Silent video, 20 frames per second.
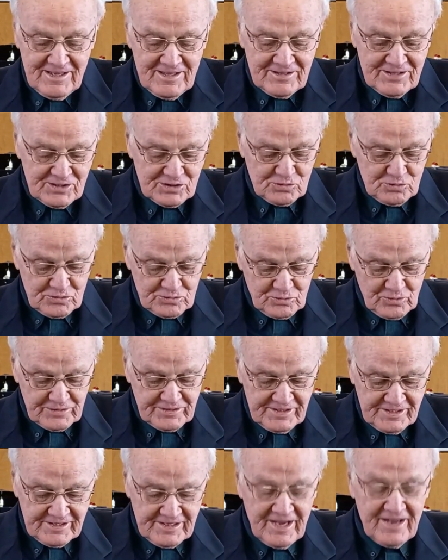this was what
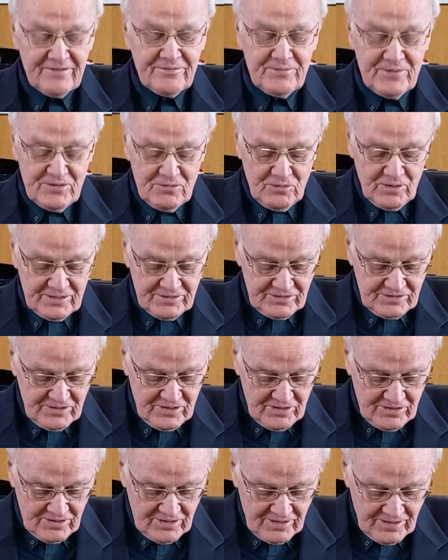he gave me one
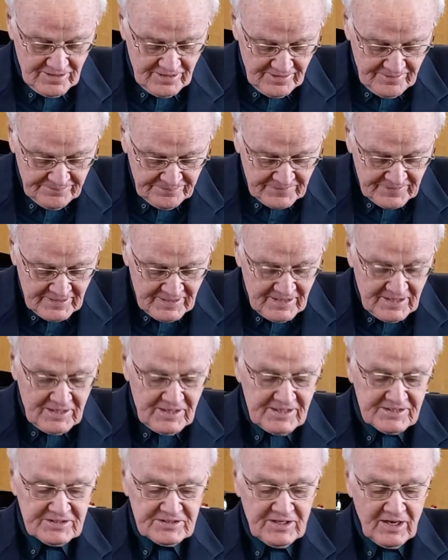year.
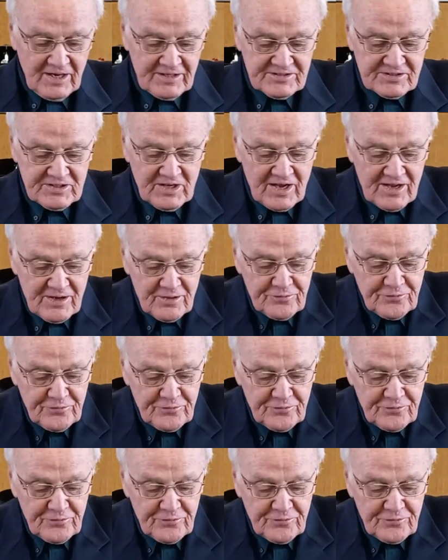It's Isaiah